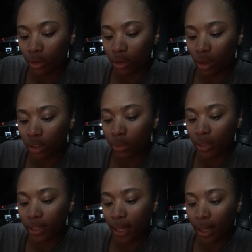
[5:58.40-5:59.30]
thought to
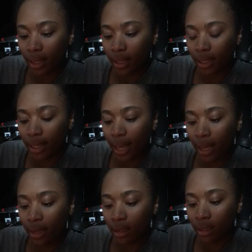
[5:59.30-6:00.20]
be dead, it
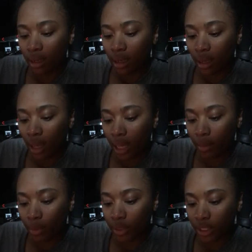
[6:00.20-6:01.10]
gained
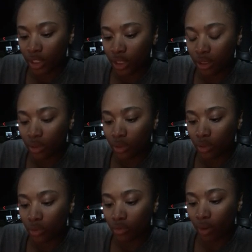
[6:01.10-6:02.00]
a prestigious
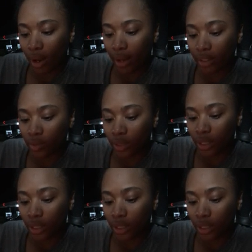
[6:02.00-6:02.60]
rise when